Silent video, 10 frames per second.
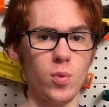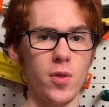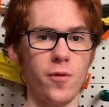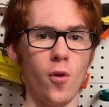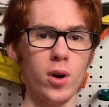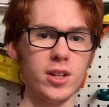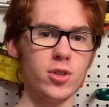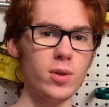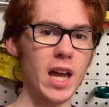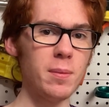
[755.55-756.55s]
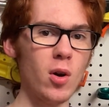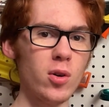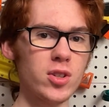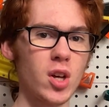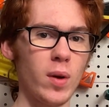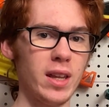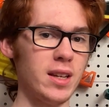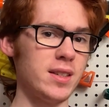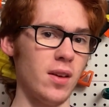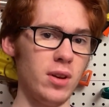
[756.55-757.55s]
with 42K motors going into
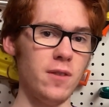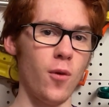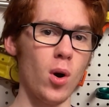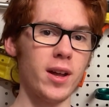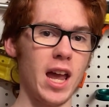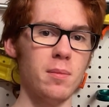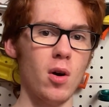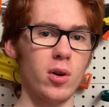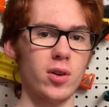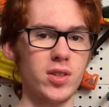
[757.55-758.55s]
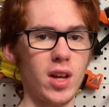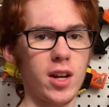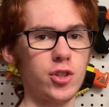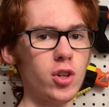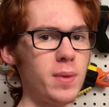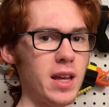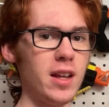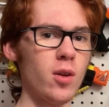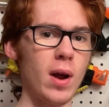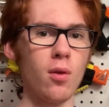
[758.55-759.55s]
74K motors, and it should be
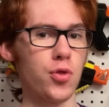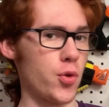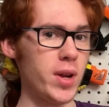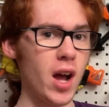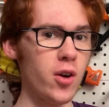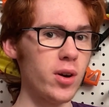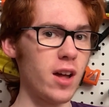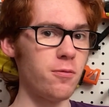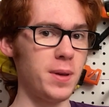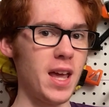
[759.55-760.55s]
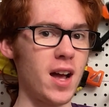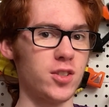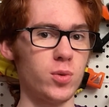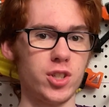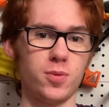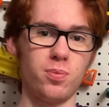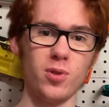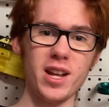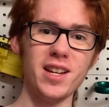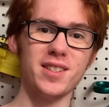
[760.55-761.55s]
hitting around 300 FPS, which is
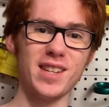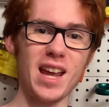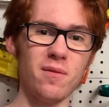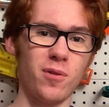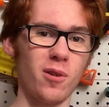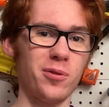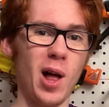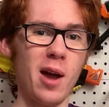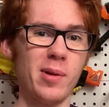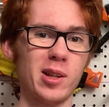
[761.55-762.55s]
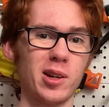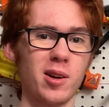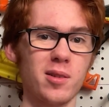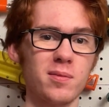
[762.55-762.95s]
pretty insane for a flywheeler.